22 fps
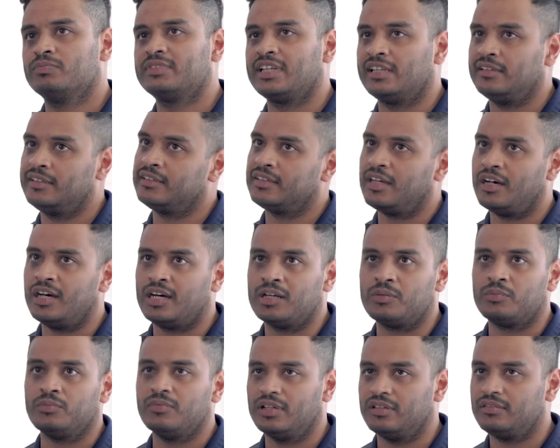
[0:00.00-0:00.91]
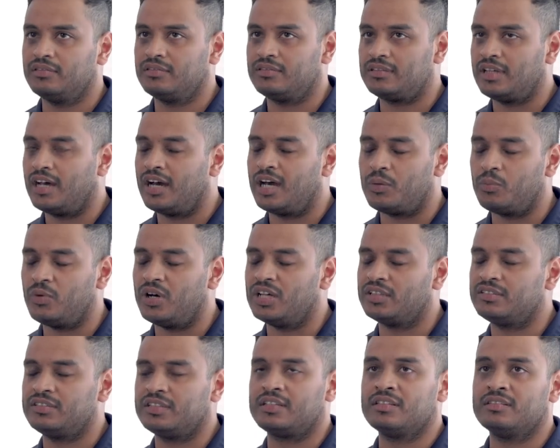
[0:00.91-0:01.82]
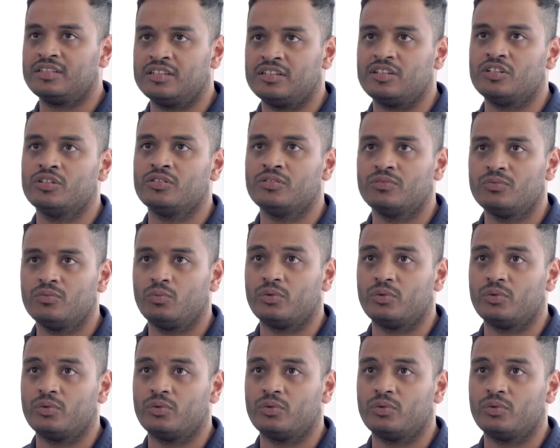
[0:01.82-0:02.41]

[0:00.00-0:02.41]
telling the Hanwha to continue